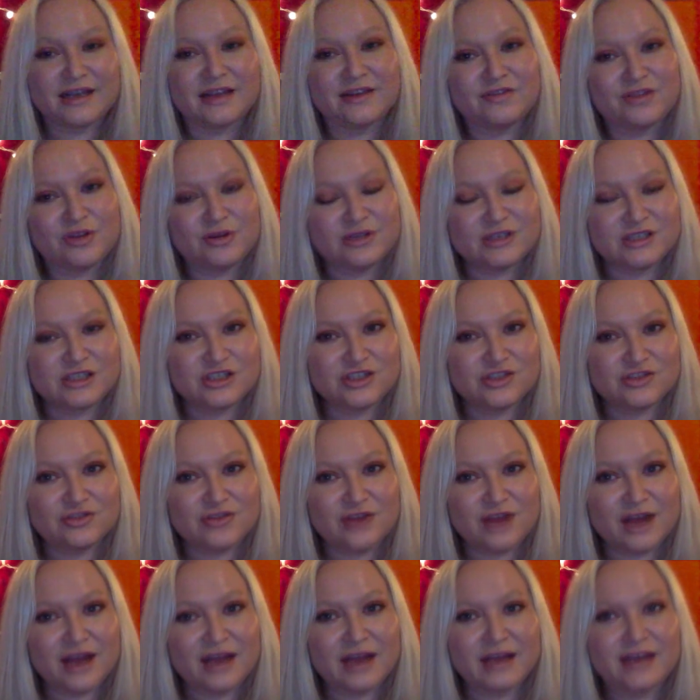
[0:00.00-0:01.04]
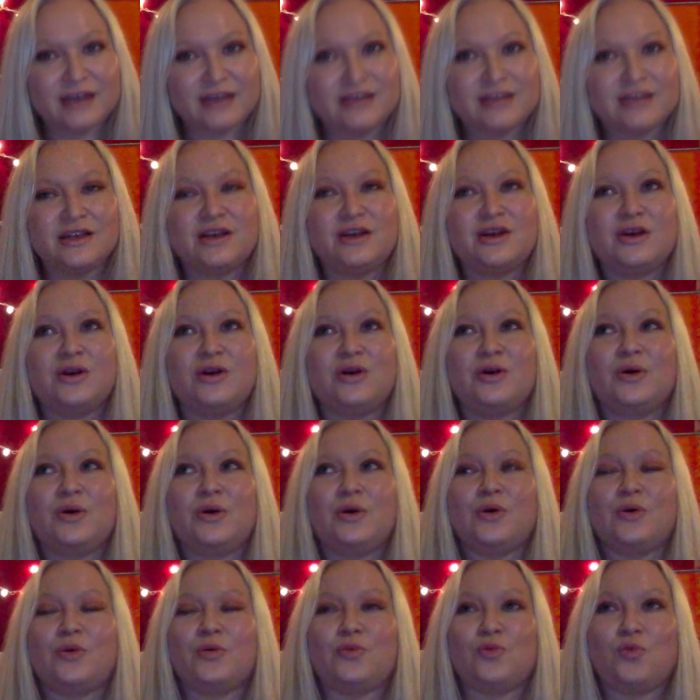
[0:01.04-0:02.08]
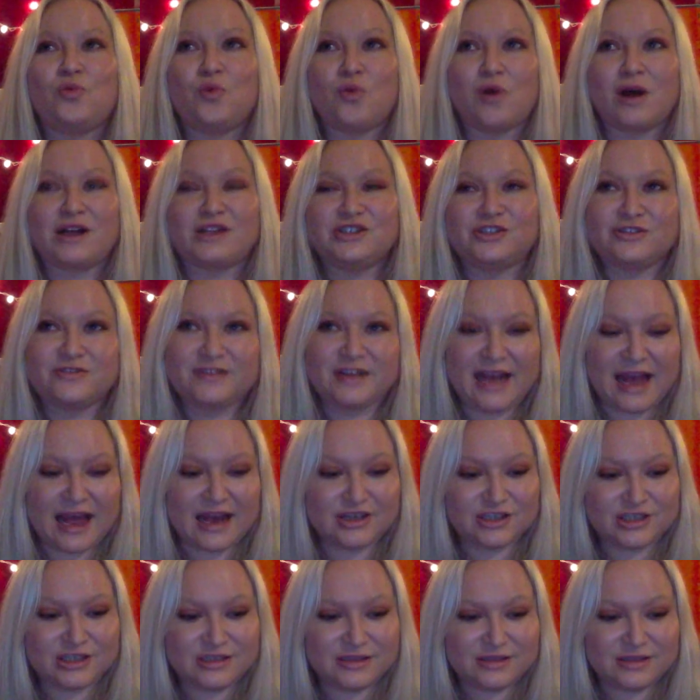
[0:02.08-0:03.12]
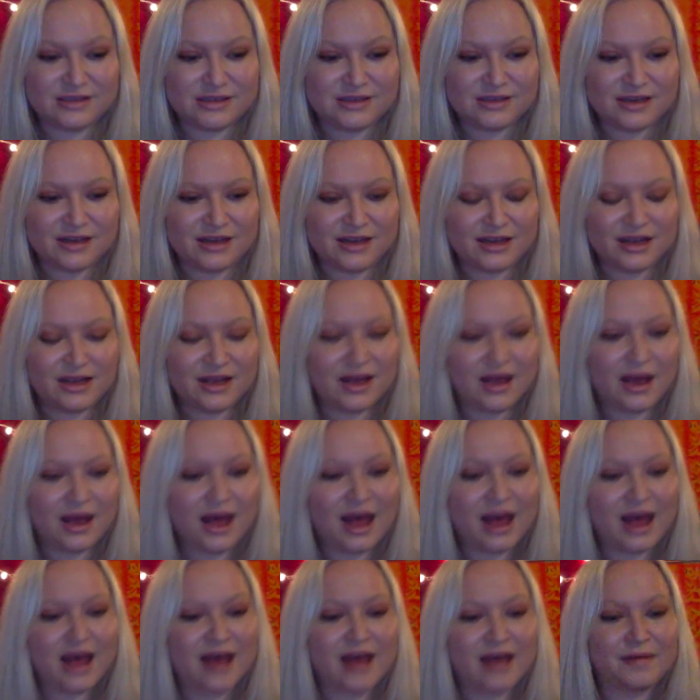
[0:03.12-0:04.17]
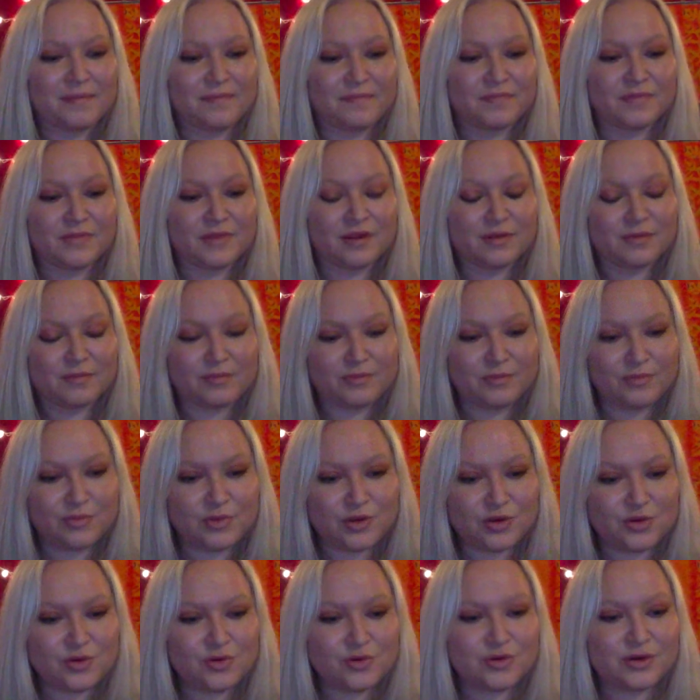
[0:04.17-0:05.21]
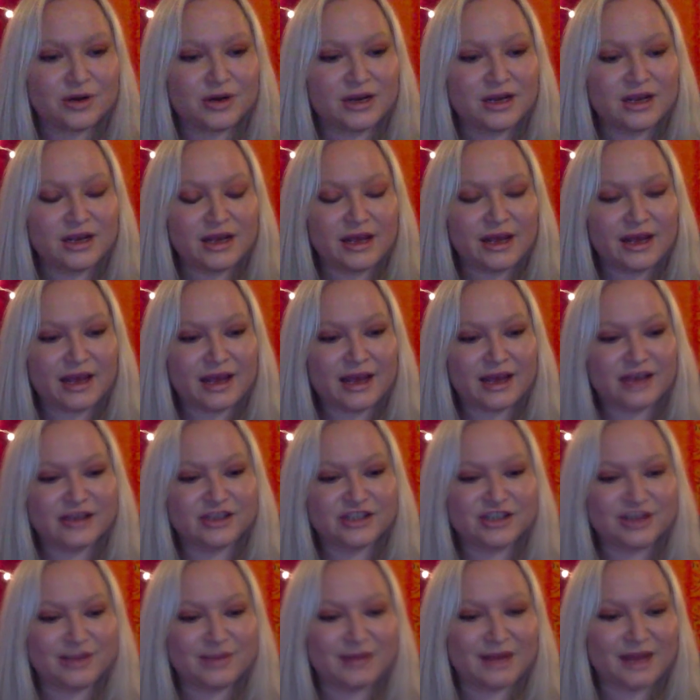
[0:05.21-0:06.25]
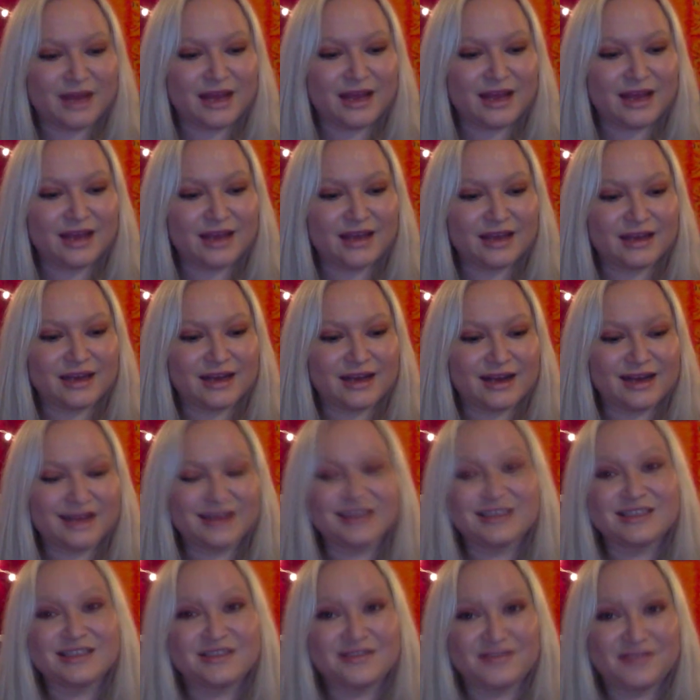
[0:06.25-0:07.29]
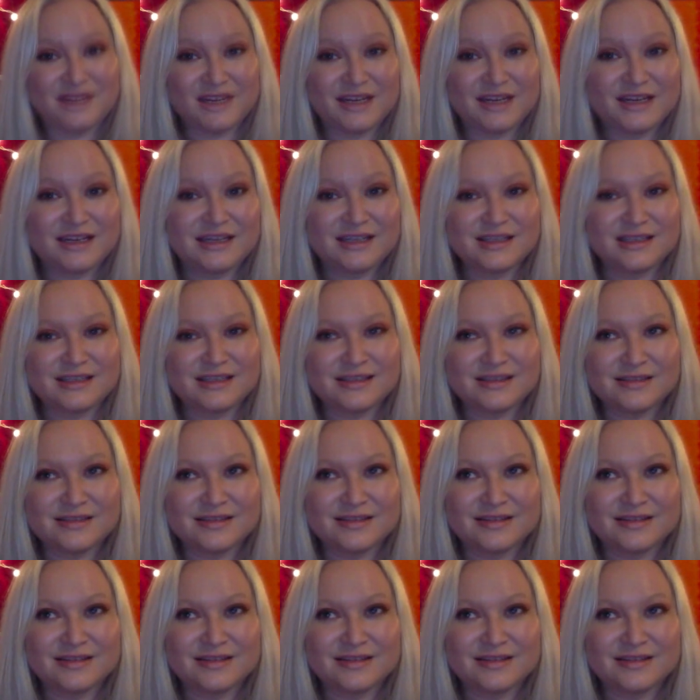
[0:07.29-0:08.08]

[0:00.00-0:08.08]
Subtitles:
even though it's a trine, watch your reactions. Moon in Gemini connecting to Venus,